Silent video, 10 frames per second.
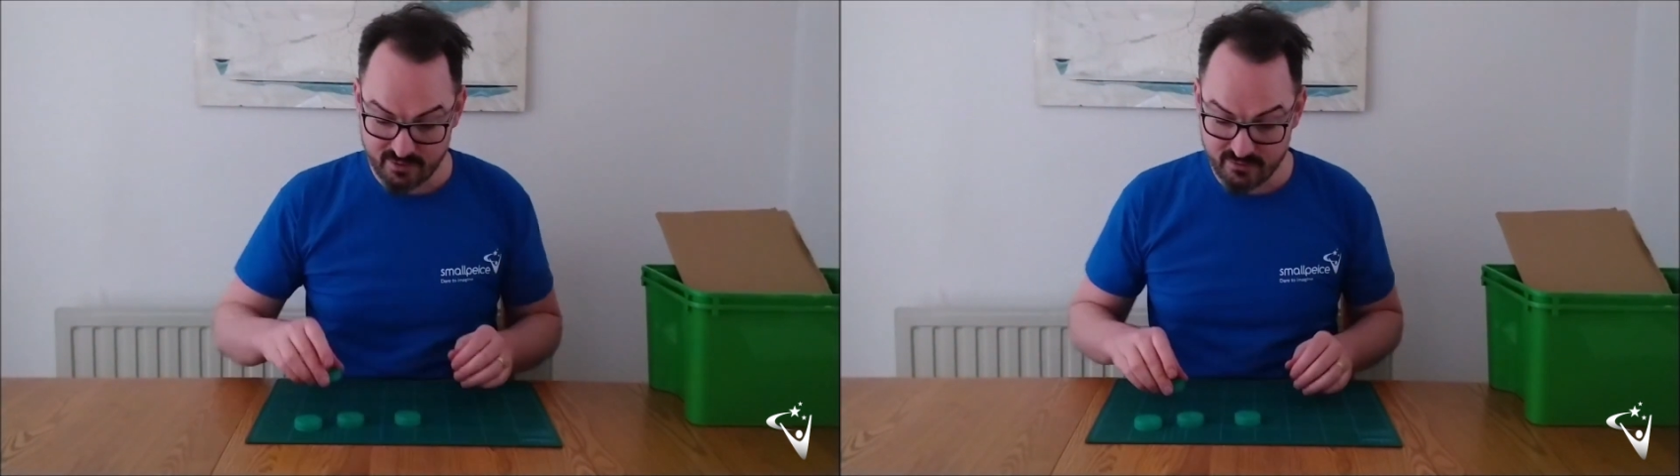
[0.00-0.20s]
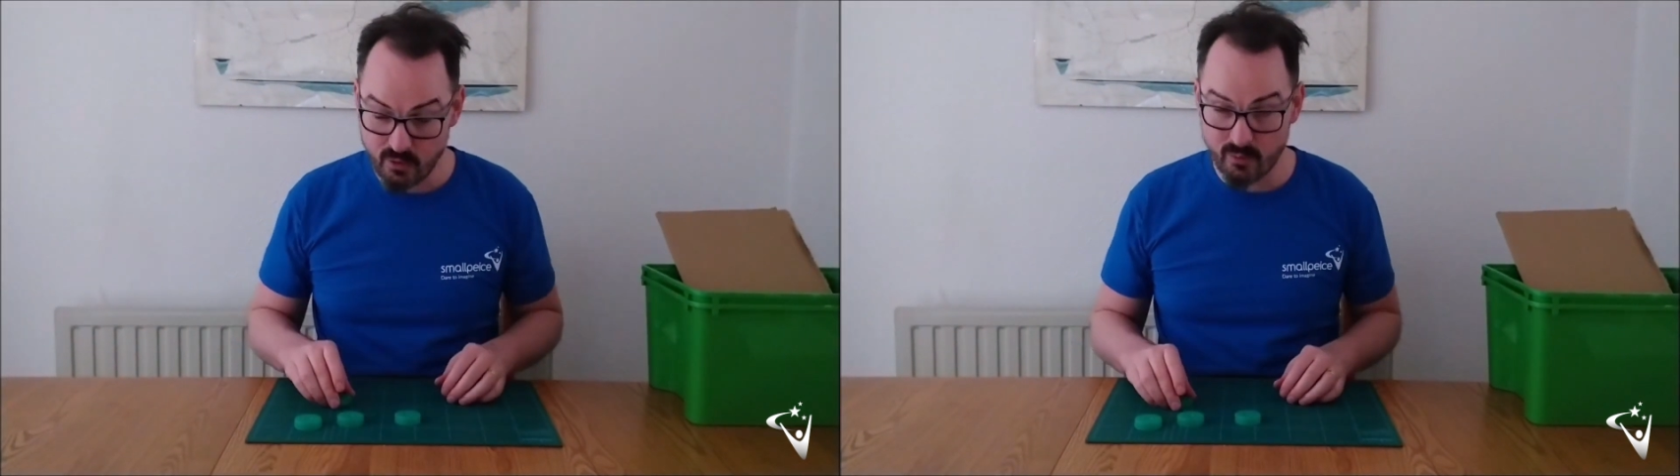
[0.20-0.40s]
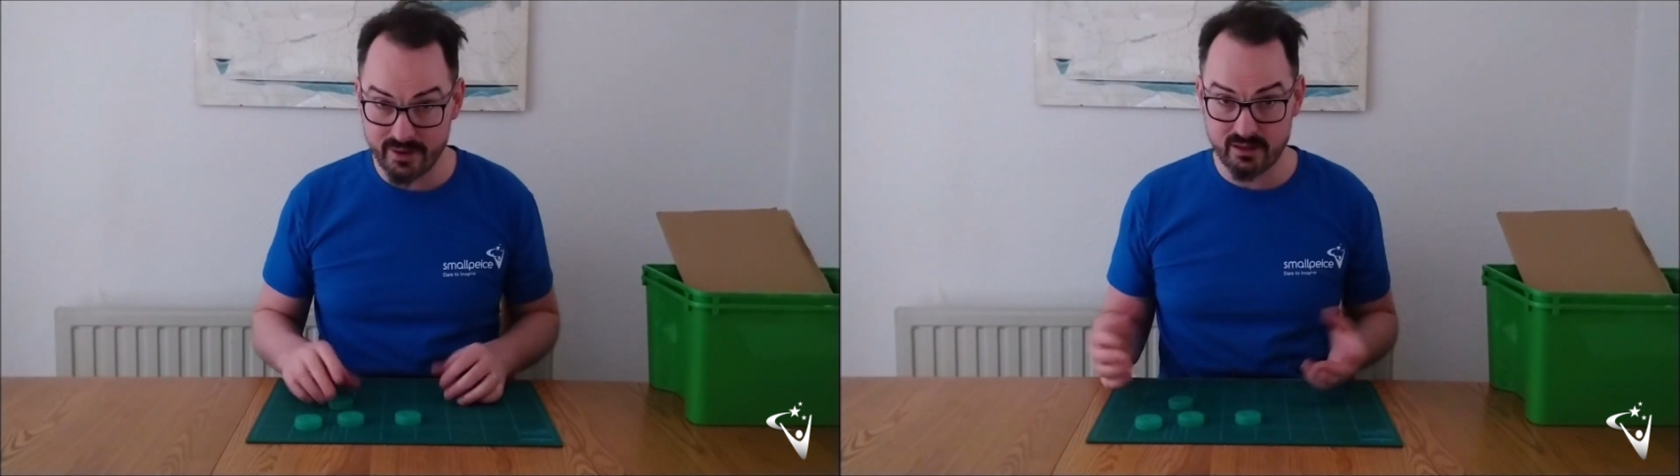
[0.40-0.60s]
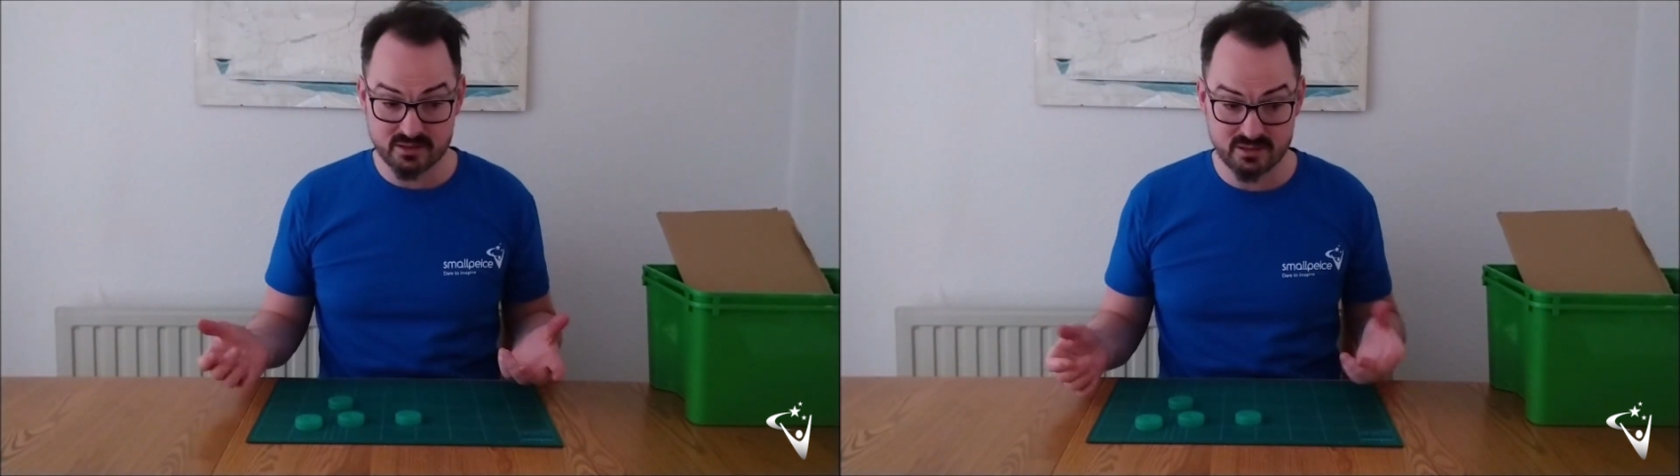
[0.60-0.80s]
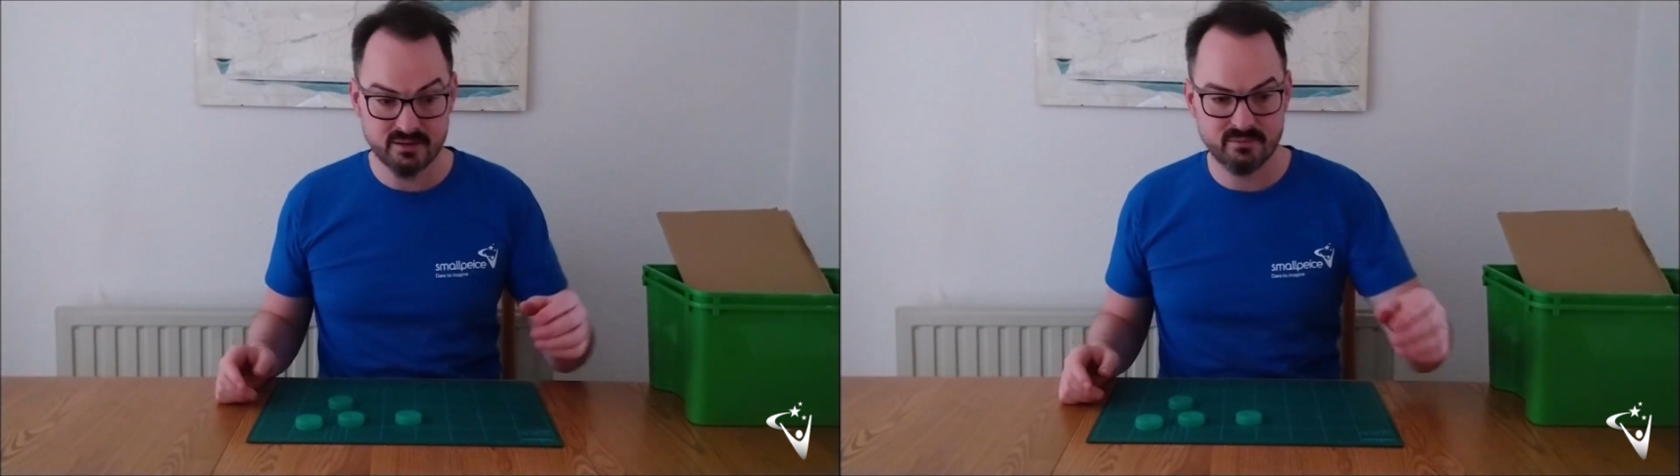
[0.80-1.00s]
four
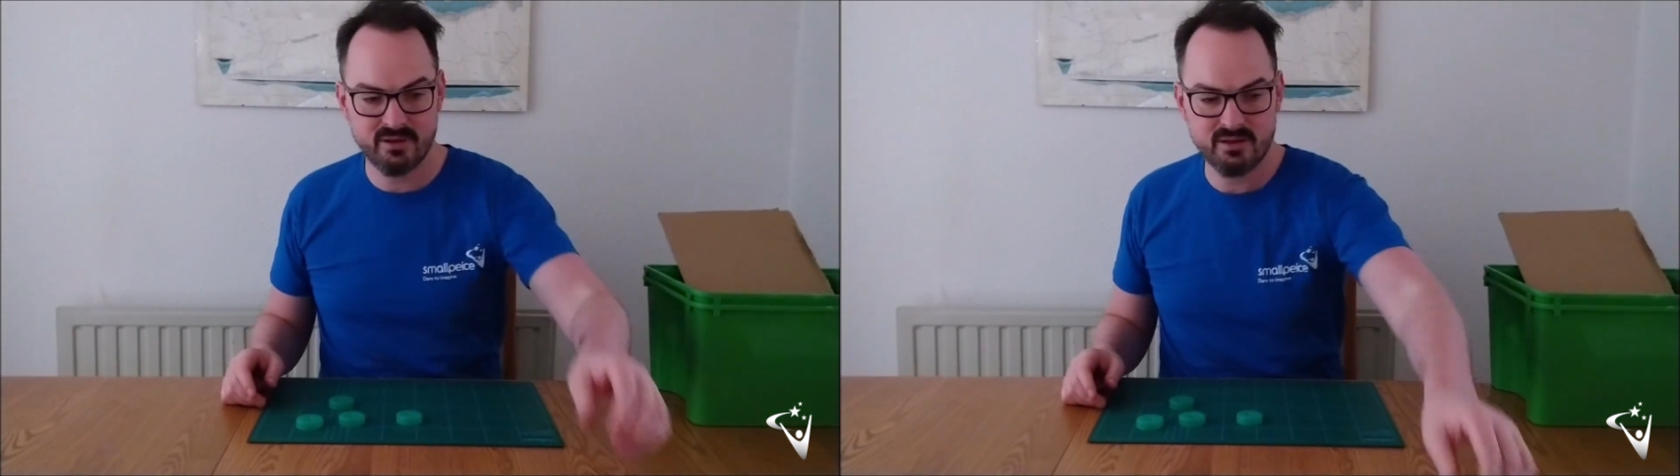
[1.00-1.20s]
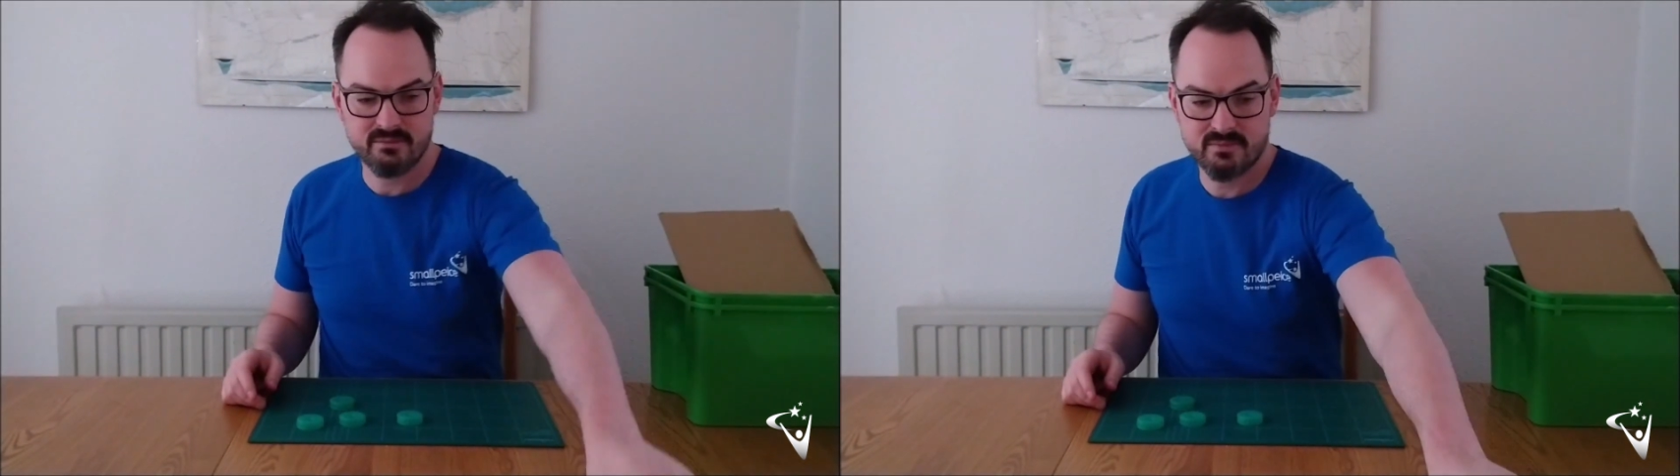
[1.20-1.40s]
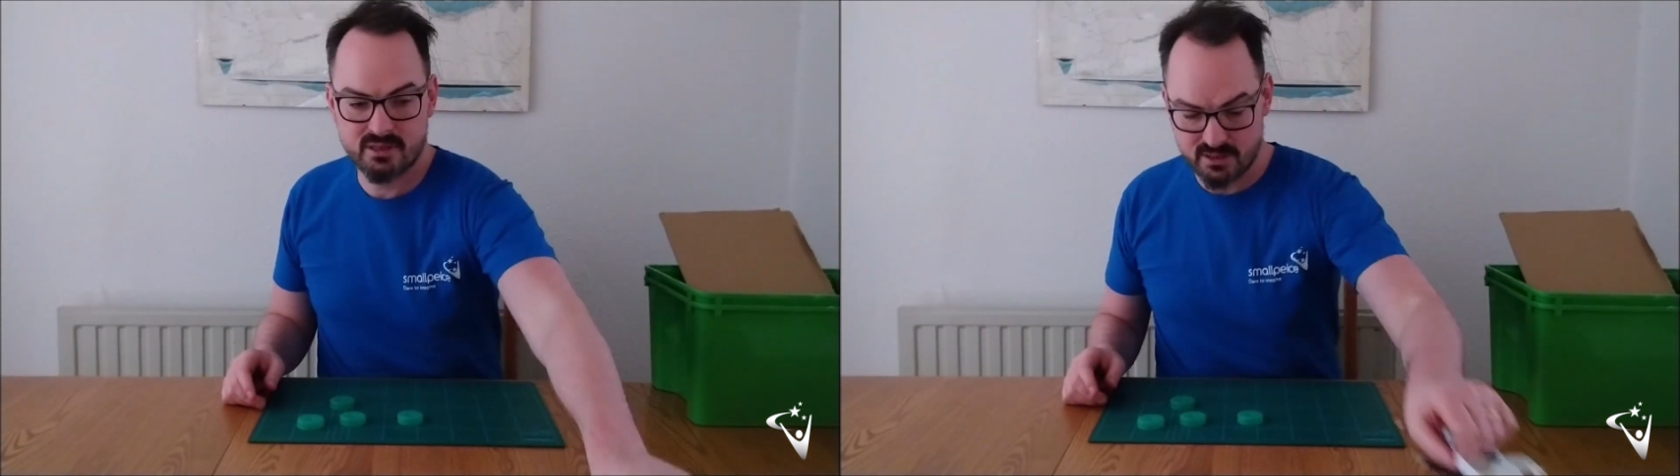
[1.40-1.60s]
wheels and put them